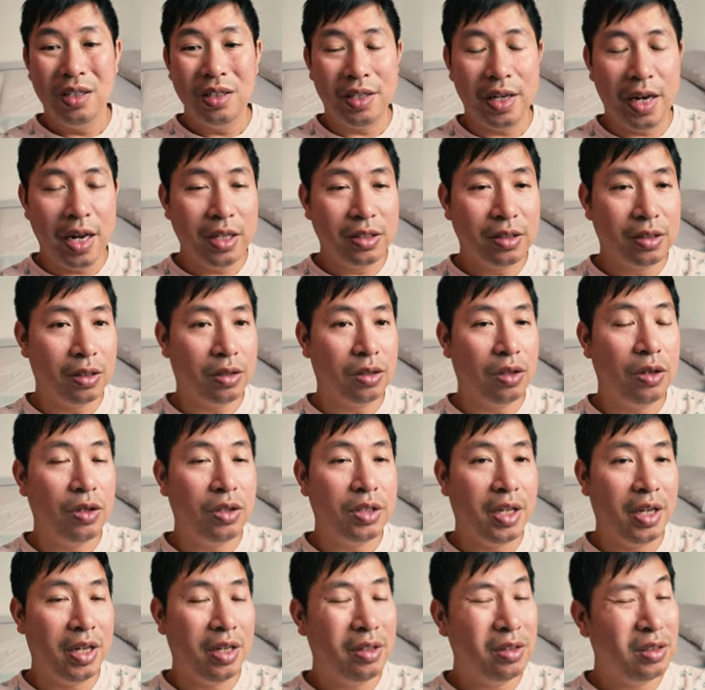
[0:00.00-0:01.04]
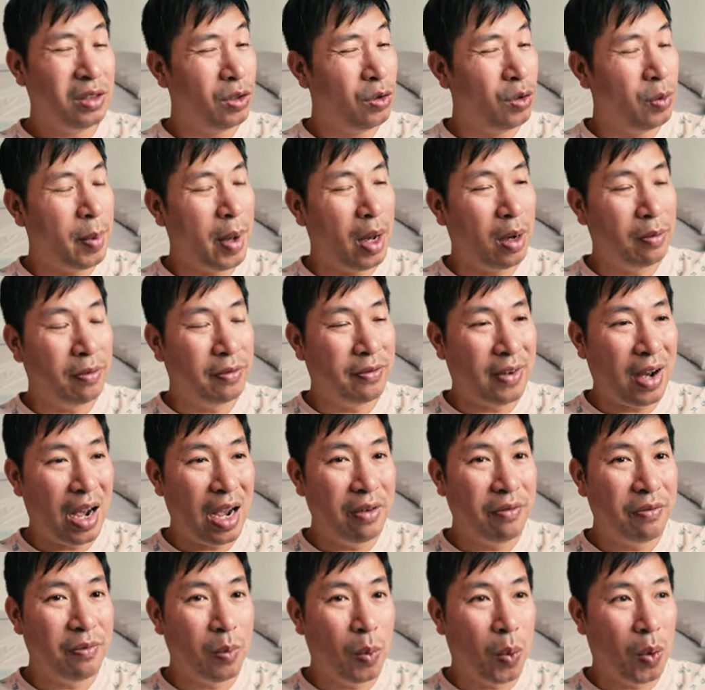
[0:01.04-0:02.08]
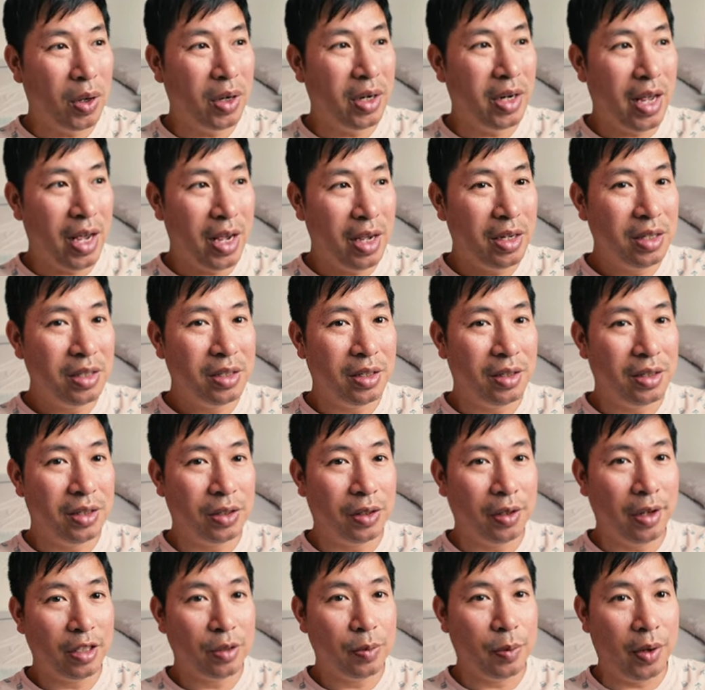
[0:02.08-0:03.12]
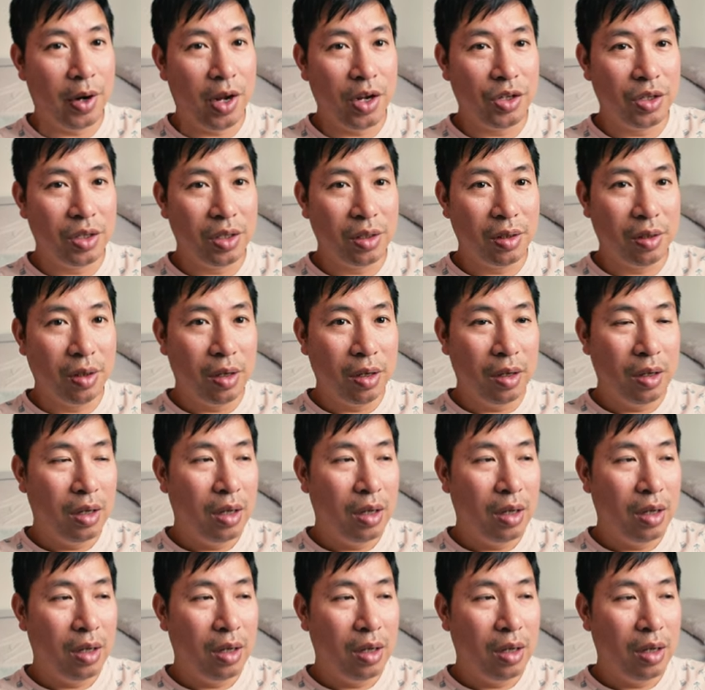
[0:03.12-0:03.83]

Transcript: Today's the 13th, so about 5 more days until expiration.